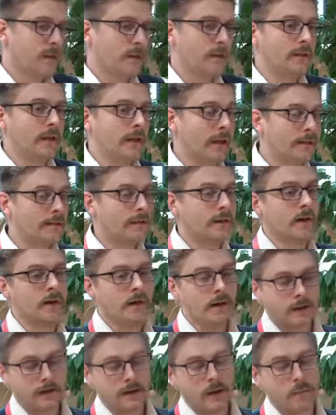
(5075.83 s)
in
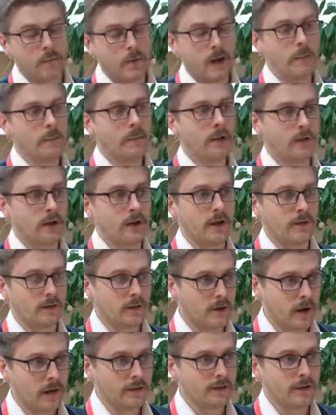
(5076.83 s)

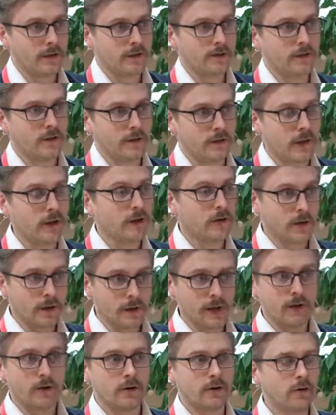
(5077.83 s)
American context. Here
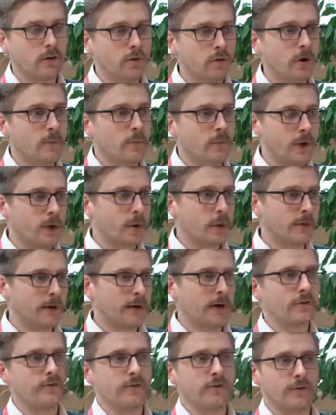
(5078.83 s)
in Europe, we
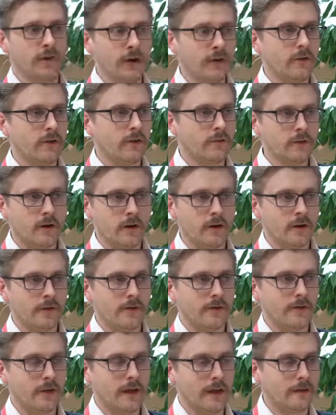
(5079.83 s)
actually have stricter laws.